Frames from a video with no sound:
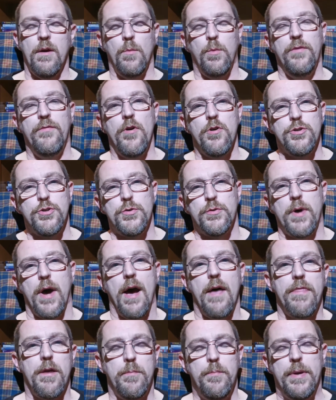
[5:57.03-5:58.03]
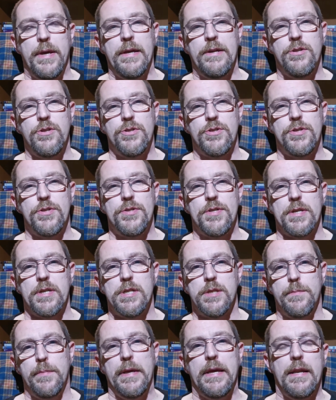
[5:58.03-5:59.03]
We've also got other pages just to
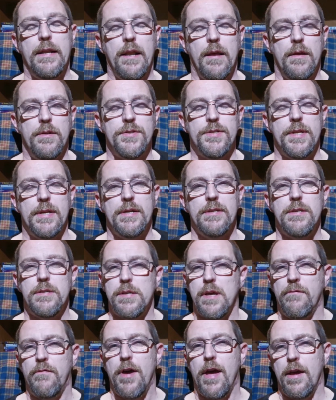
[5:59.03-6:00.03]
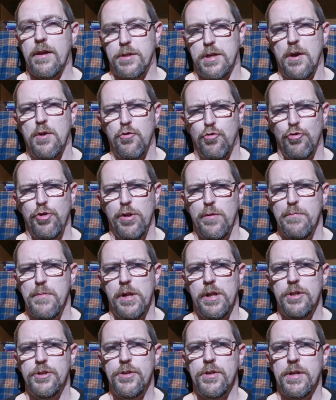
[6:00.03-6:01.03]
explain that it's things as a vet, a real
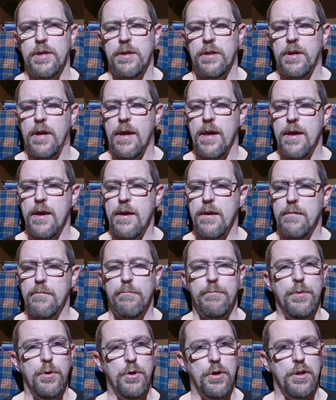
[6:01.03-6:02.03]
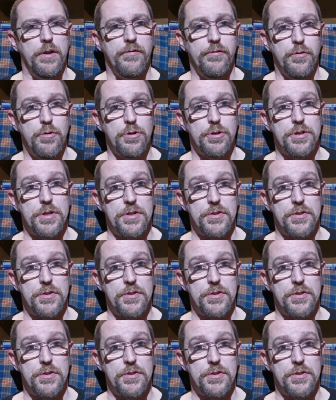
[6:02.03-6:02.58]
military book, and of course